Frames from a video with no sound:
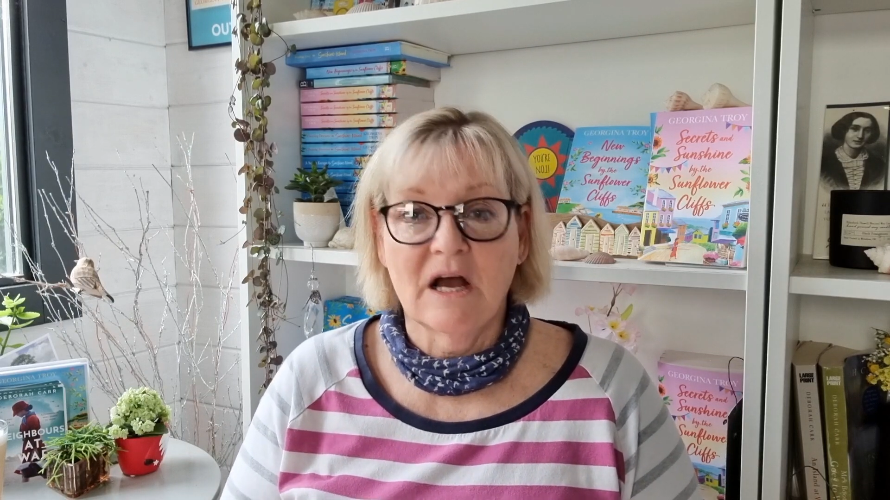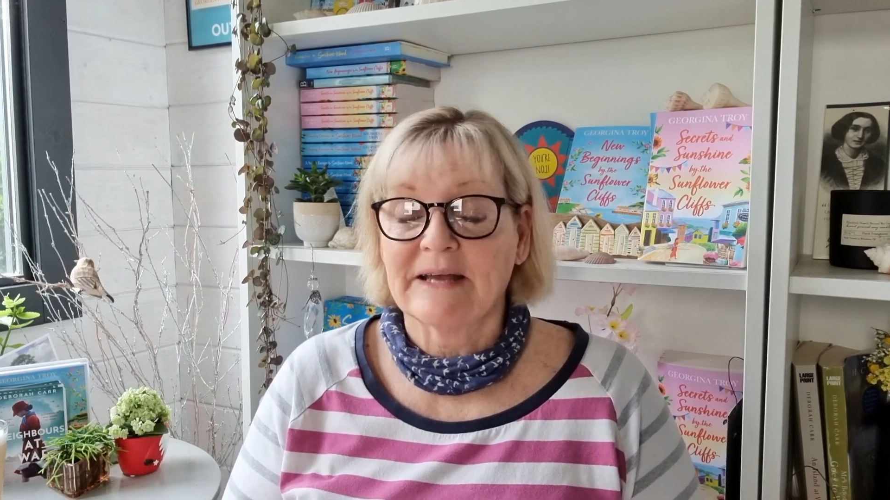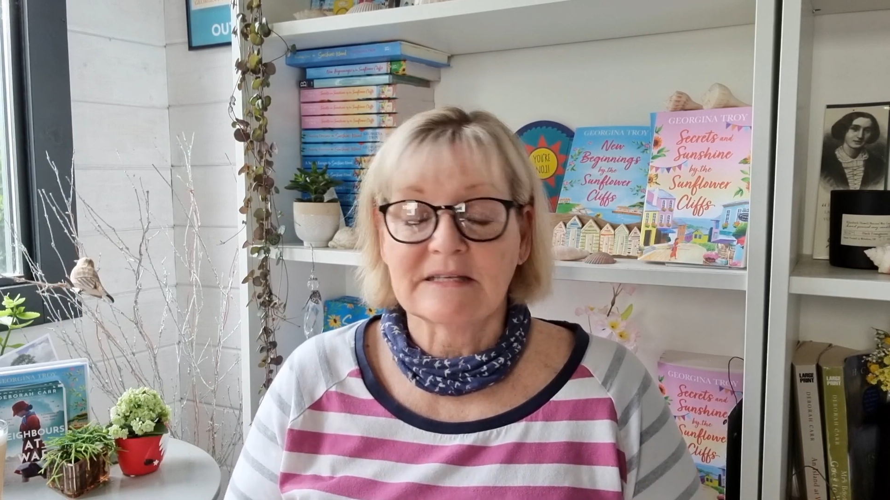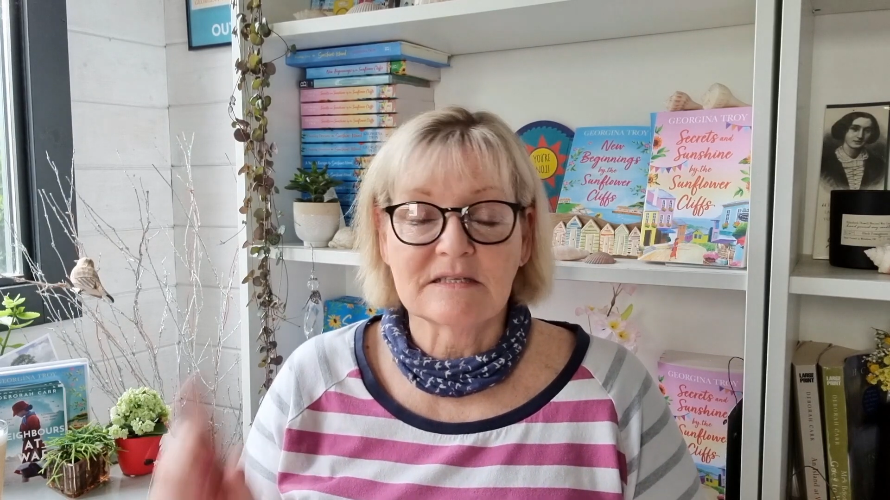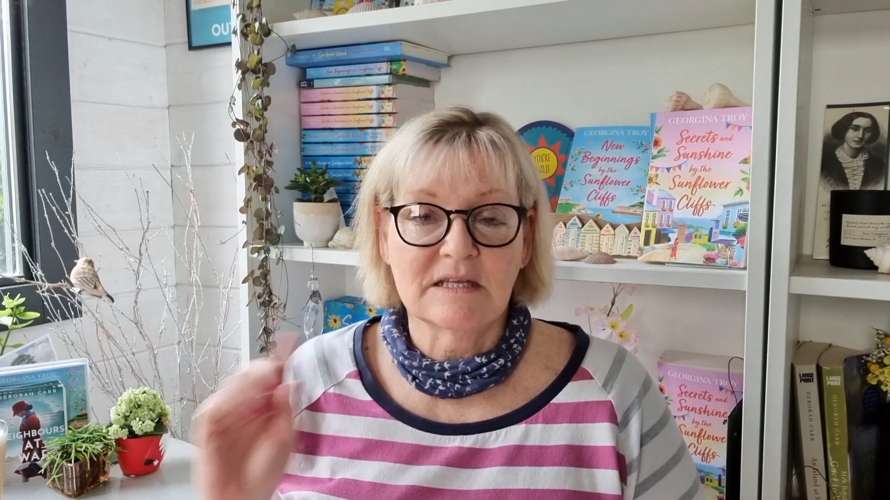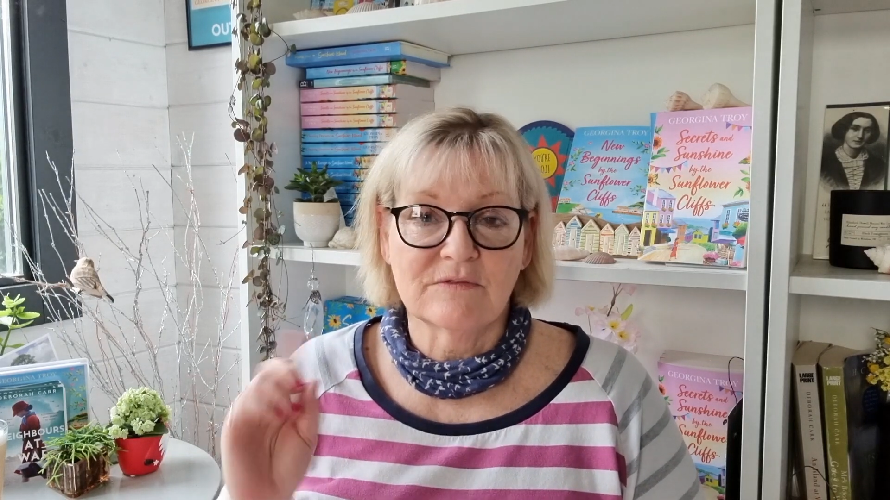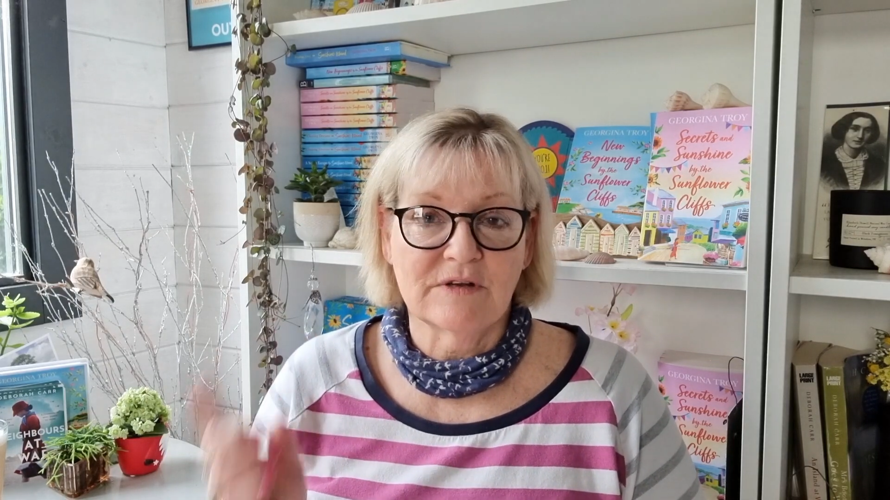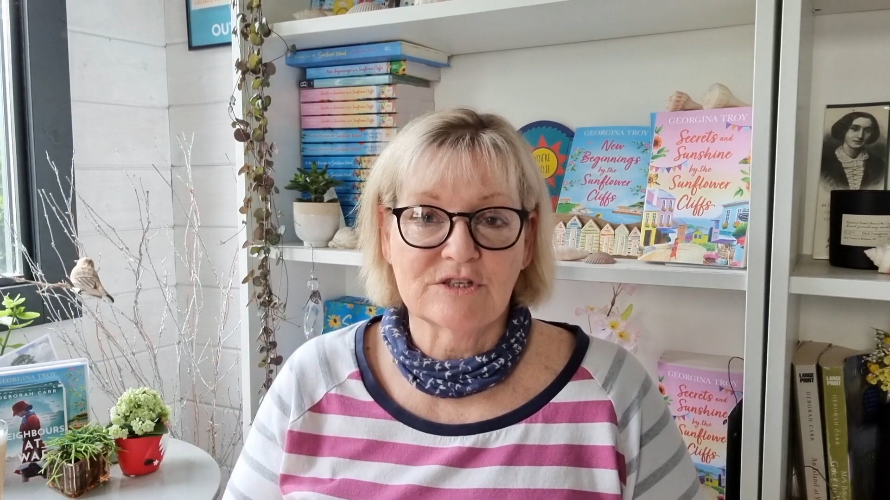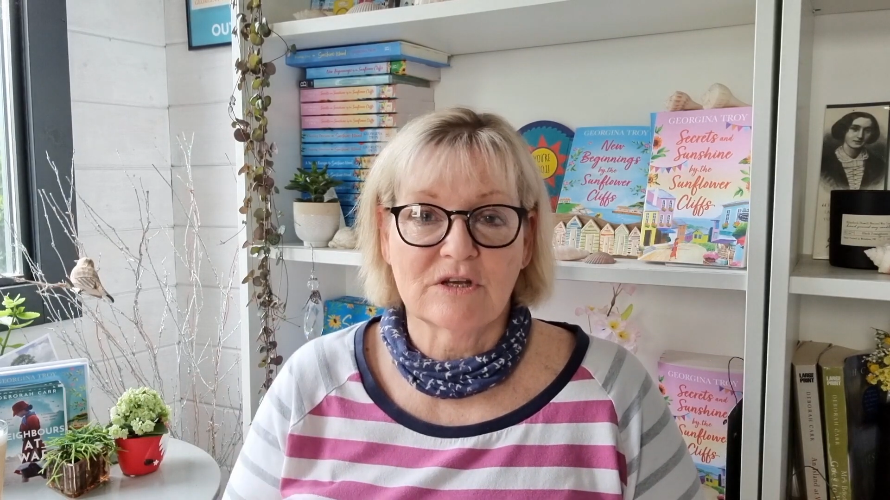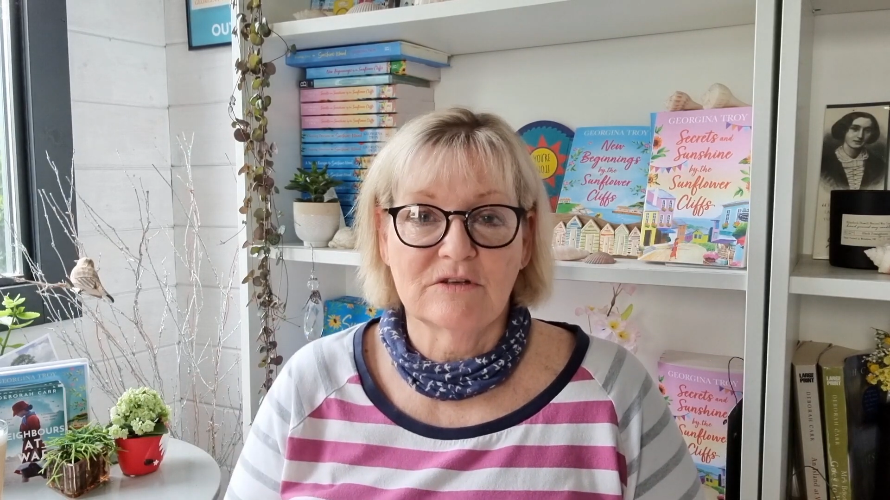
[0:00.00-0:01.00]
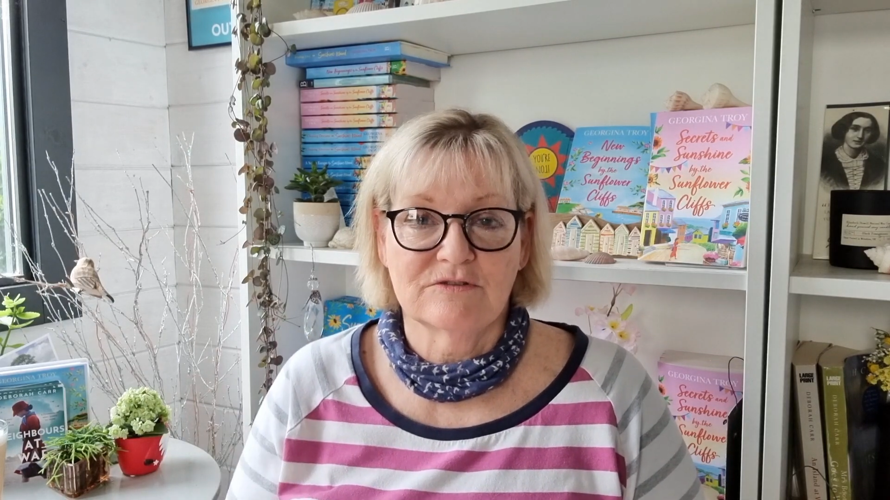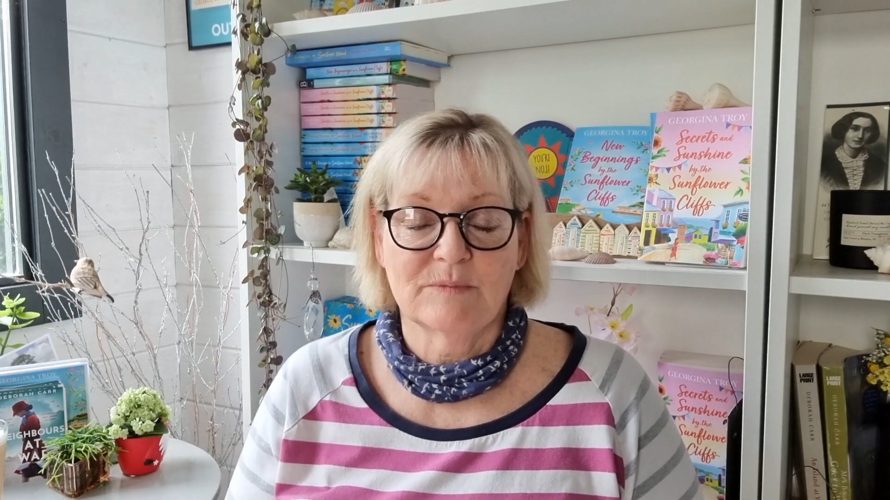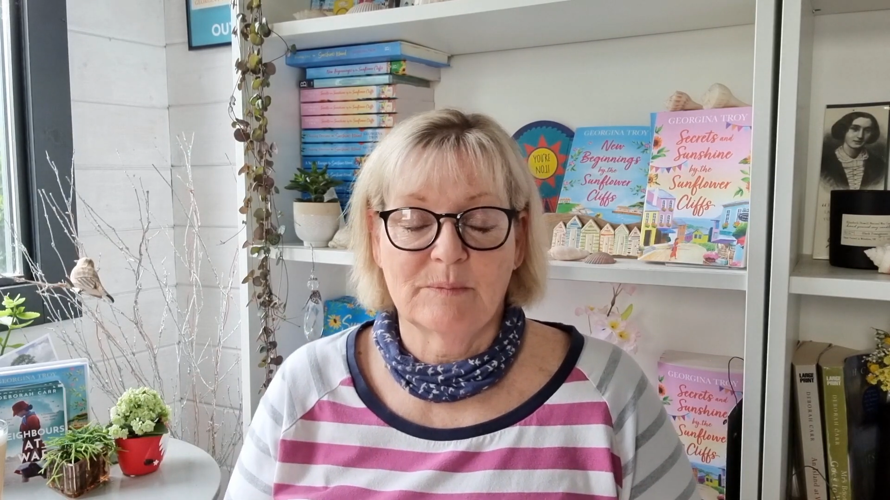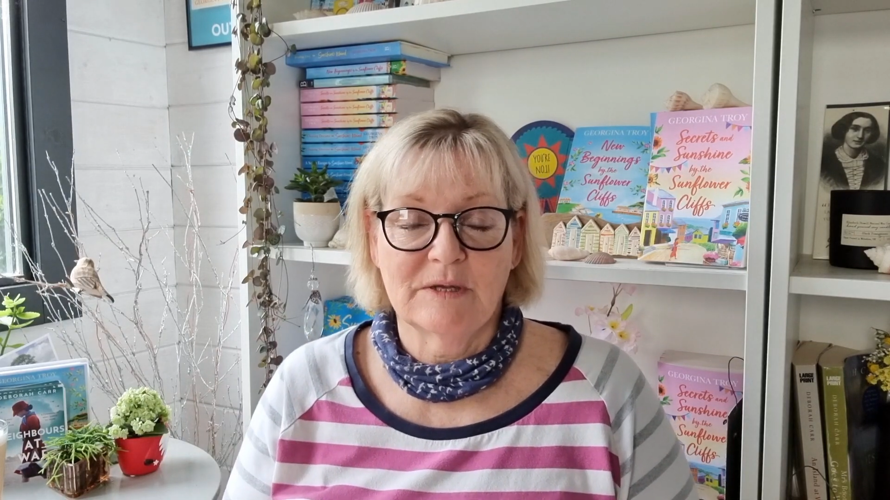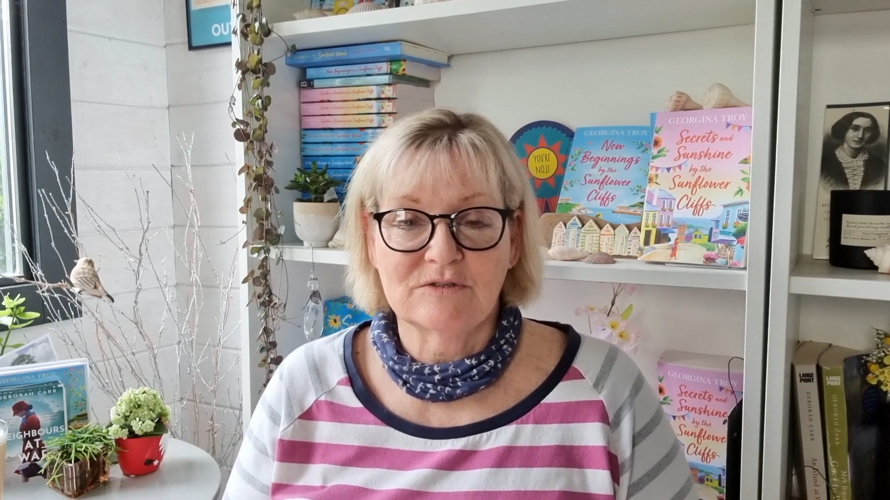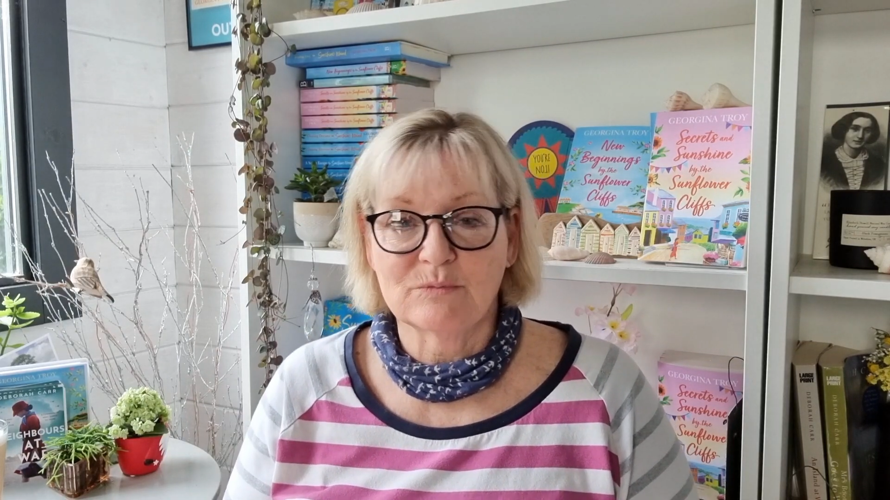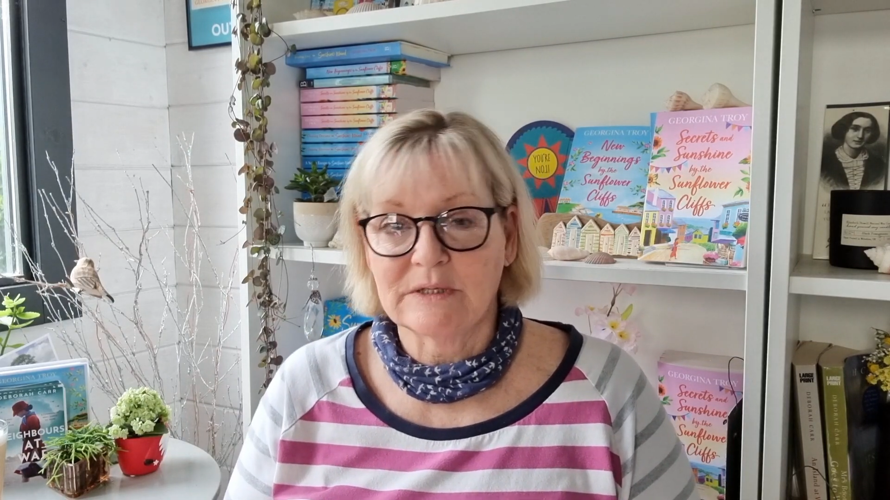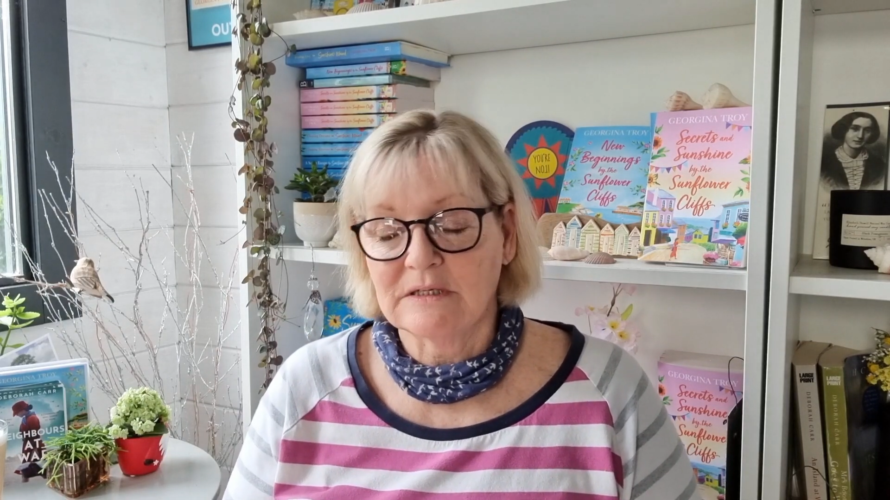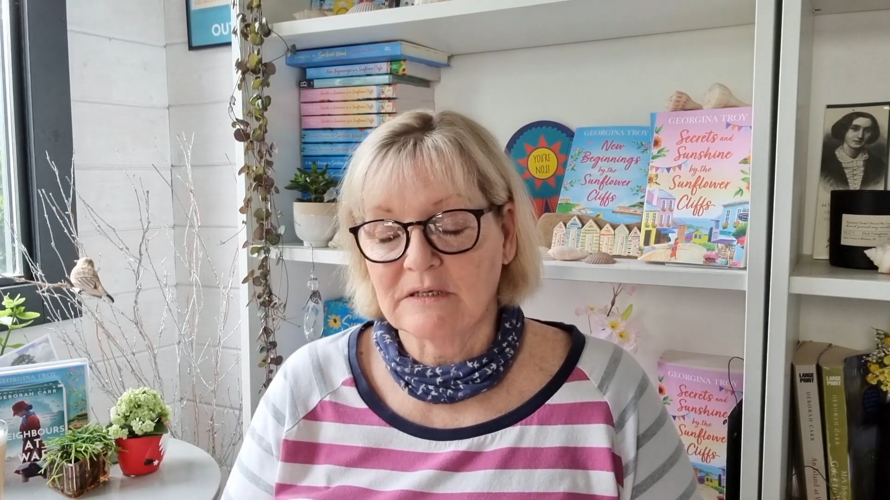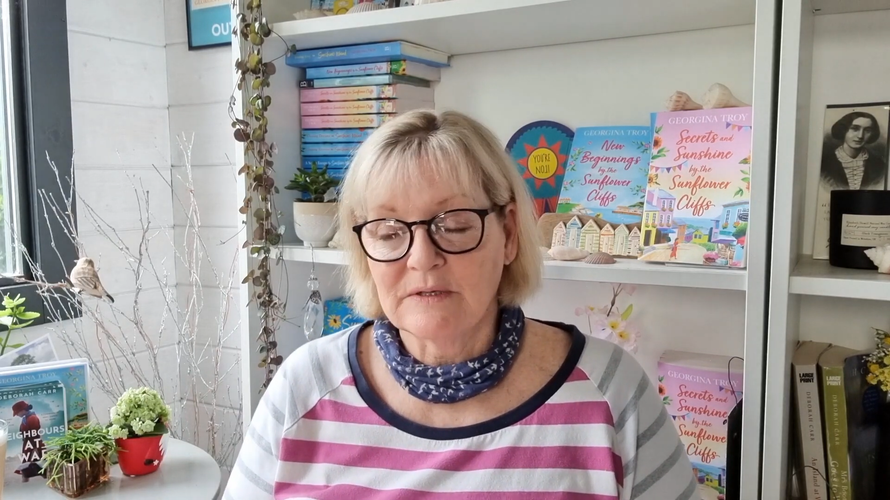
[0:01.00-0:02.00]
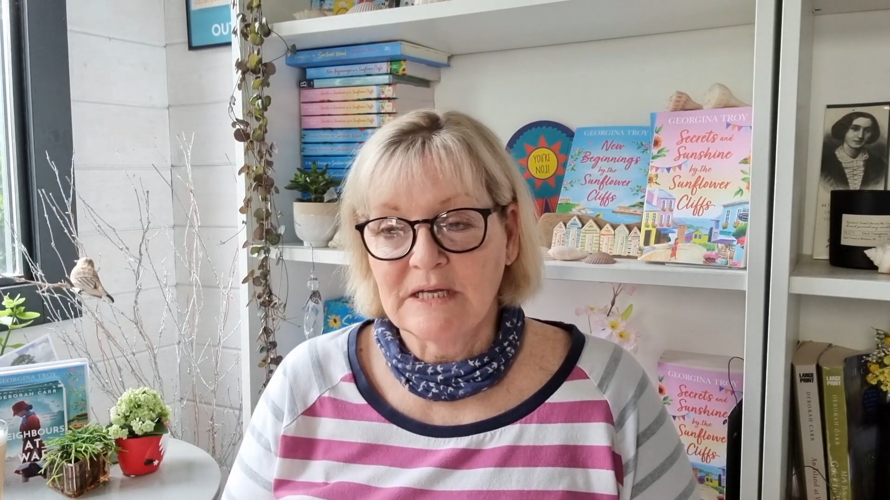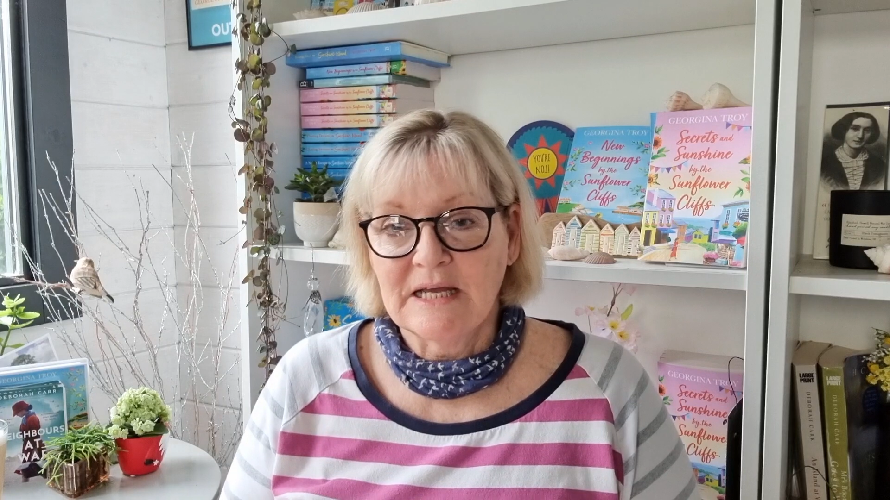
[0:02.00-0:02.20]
I can see the French coast from my bedroom window.